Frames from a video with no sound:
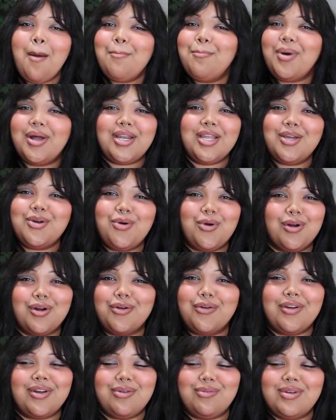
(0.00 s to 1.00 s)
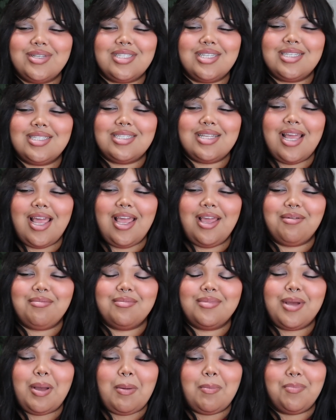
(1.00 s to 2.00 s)
Bunny Corcoran was his
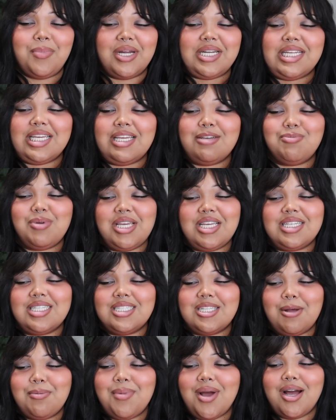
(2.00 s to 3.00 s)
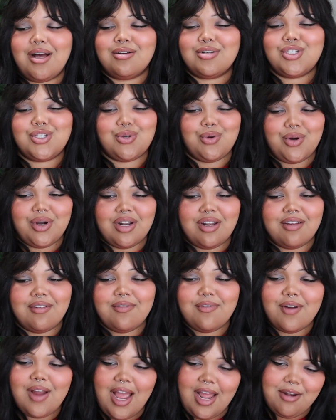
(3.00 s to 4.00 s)
name. Bunny being somehow short
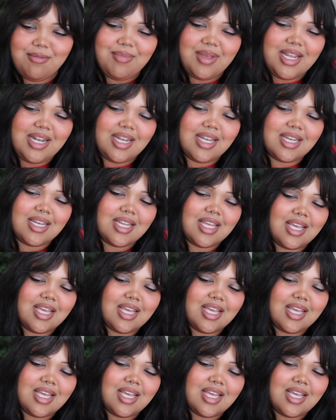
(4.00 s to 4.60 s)
for Edmund.